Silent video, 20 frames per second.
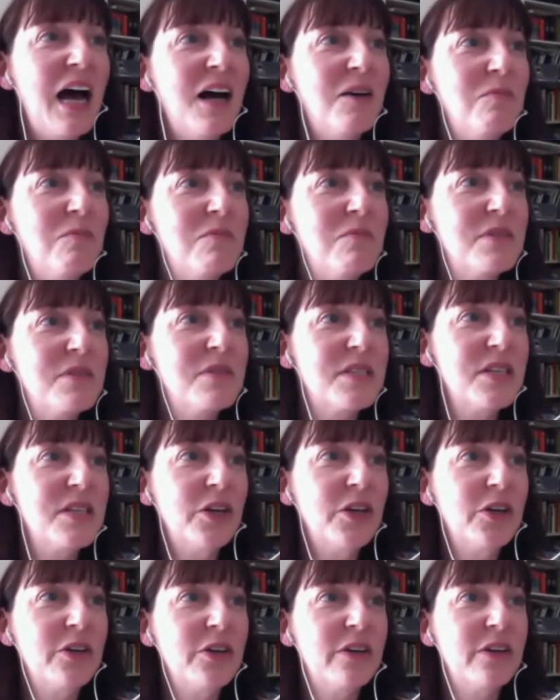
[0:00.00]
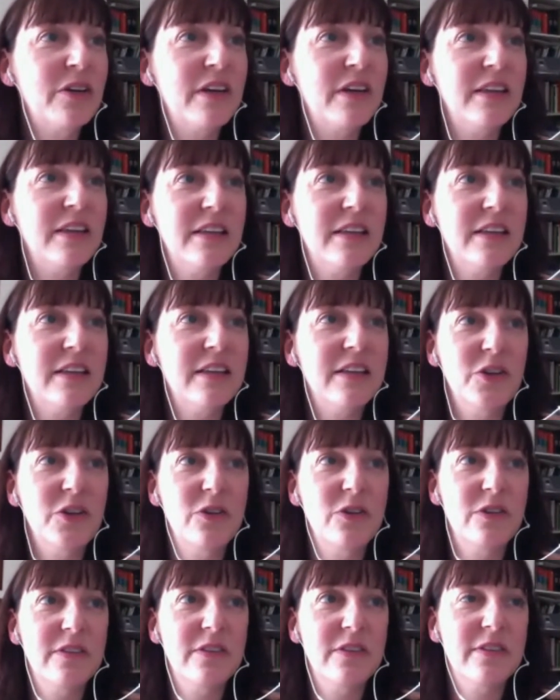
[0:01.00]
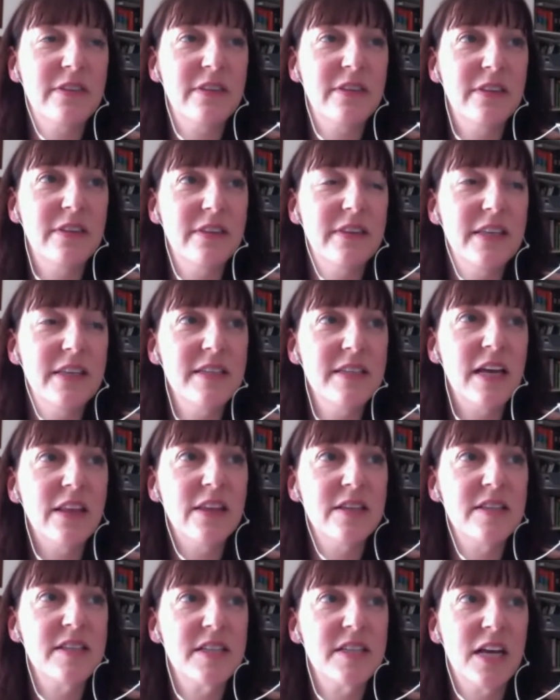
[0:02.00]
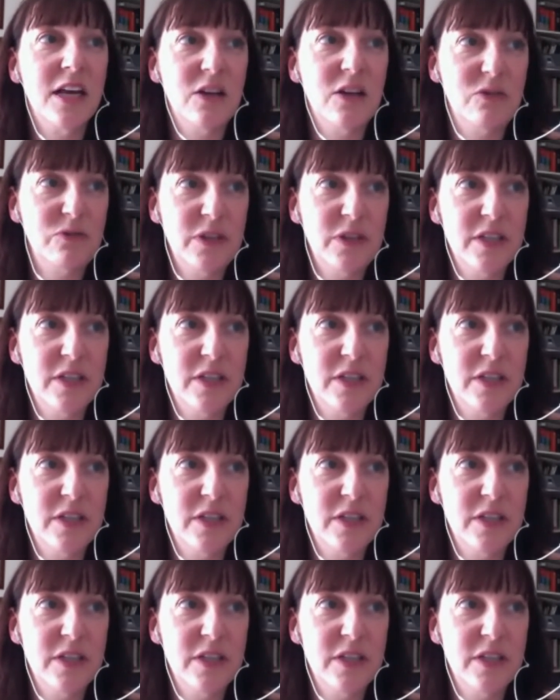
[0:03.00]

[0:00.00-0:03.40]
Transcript: So you know, there's other stuff